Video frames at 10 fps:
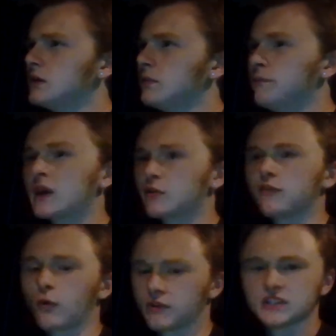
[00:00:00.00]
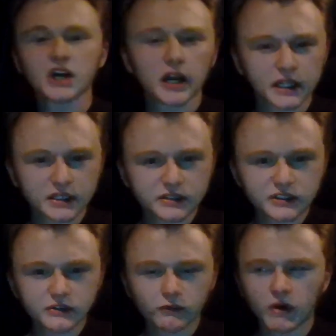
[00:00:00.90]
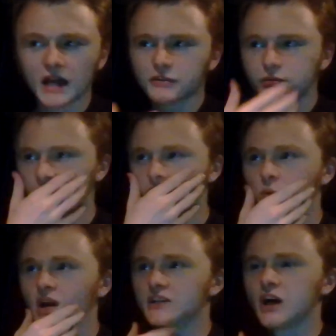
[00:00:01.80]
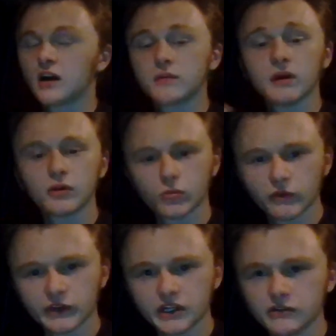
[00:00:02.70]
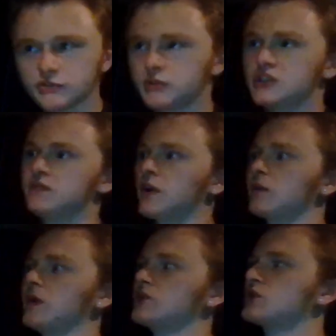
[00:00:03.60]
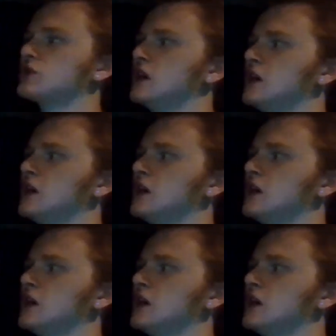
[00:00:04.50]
better for this audience, rather than the way I talk in my normal videos, which is very much